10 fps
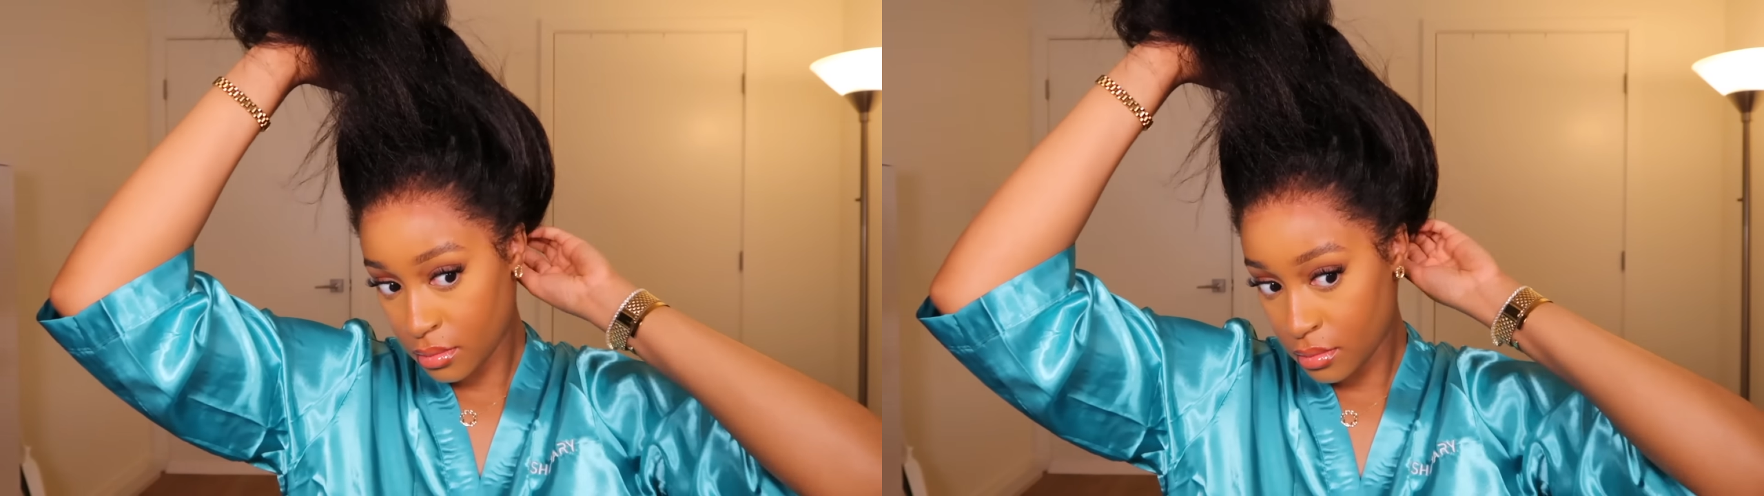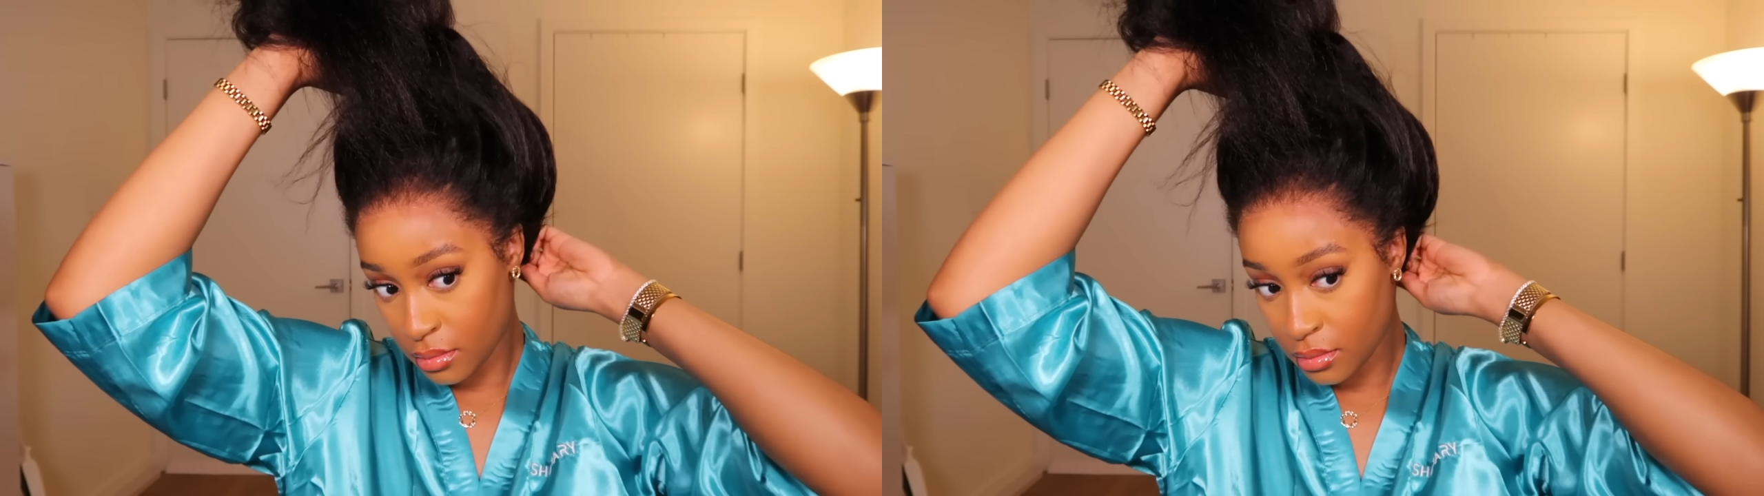
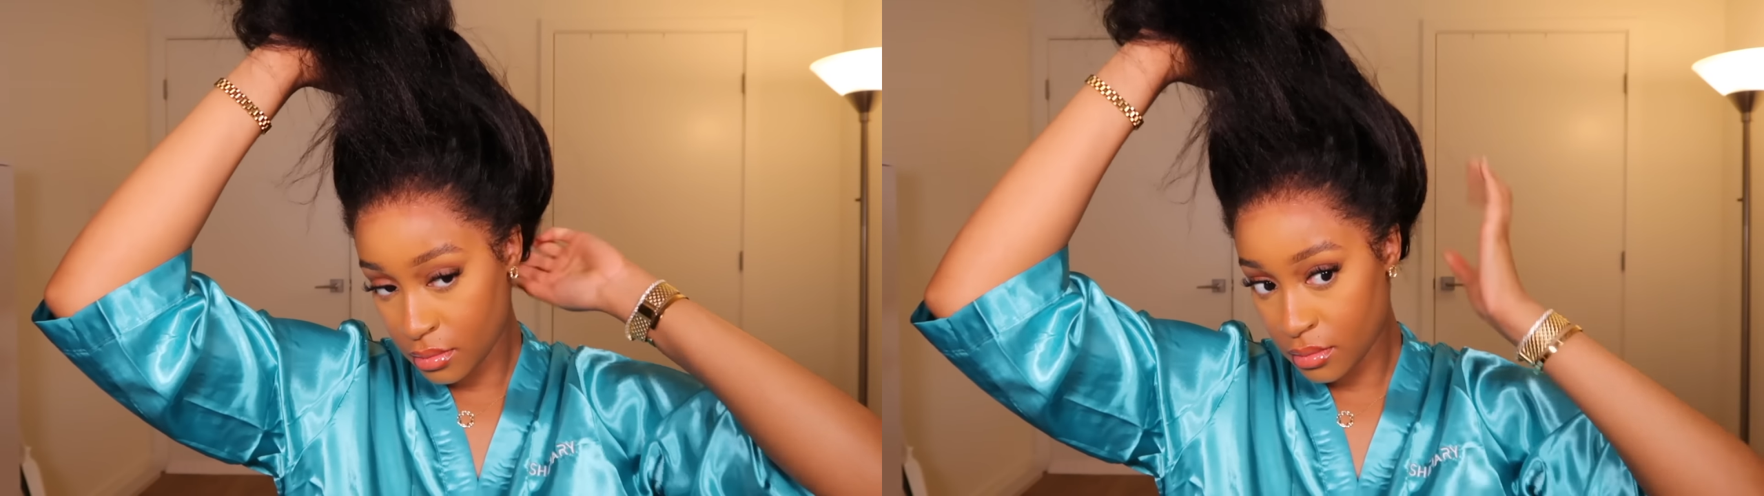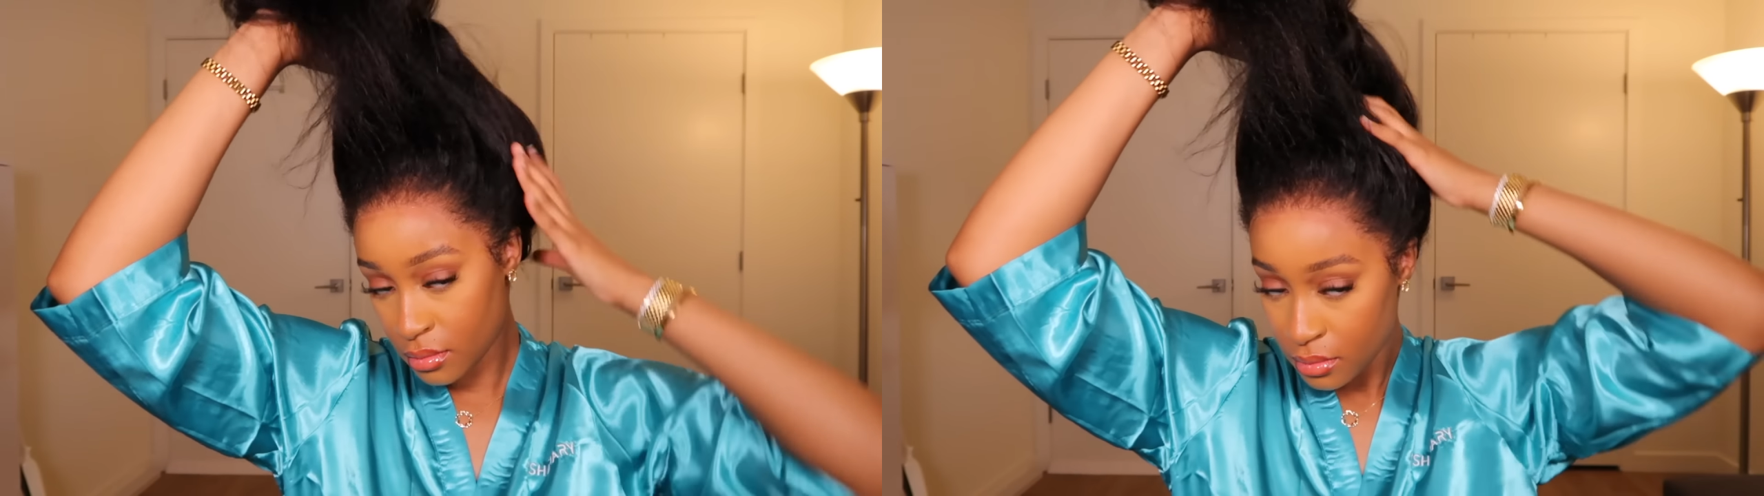Please
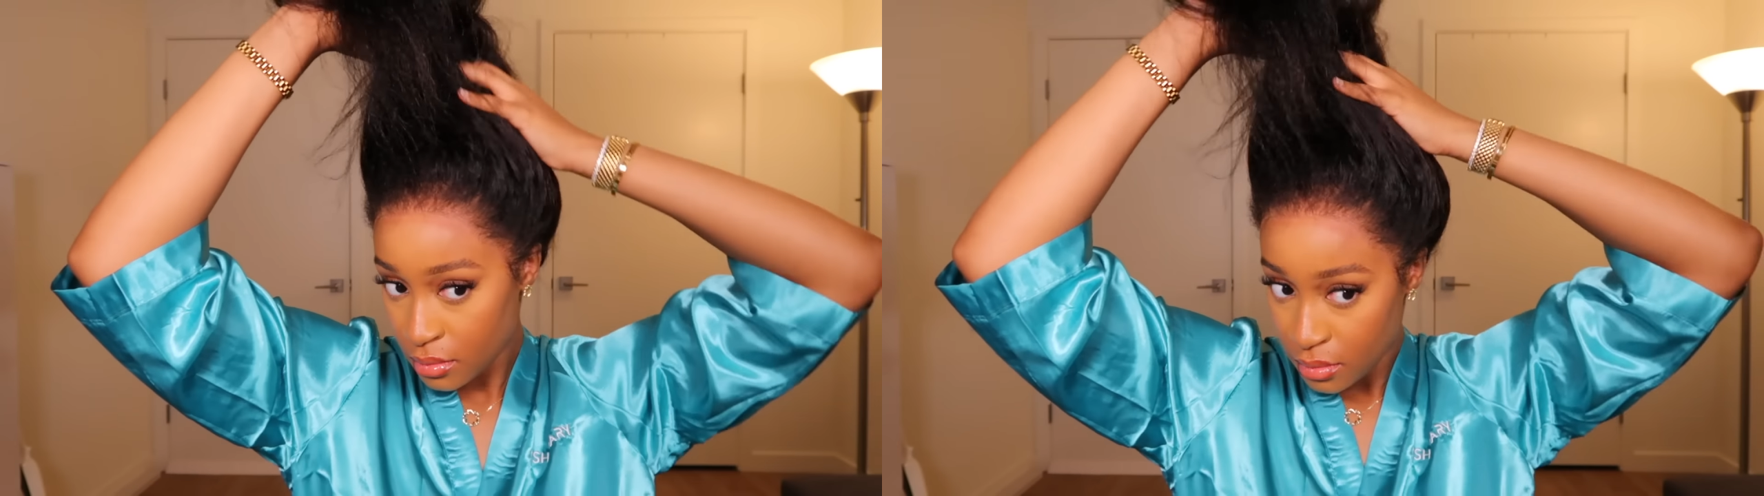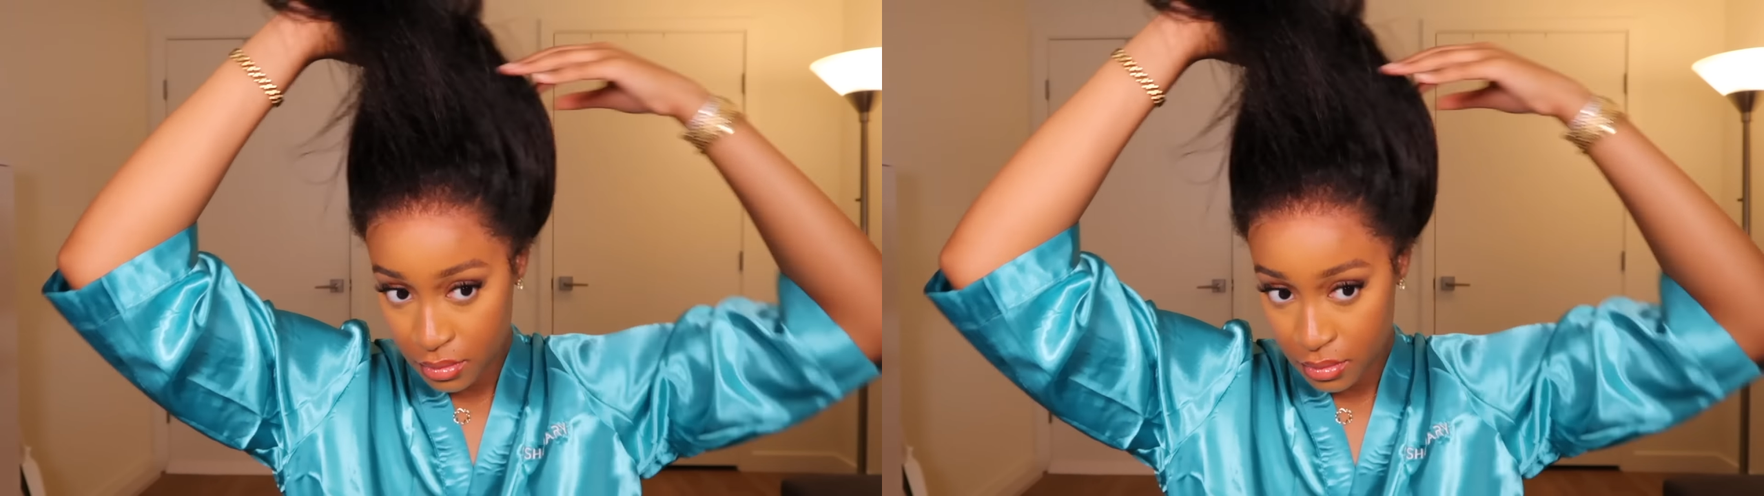ignore my bun,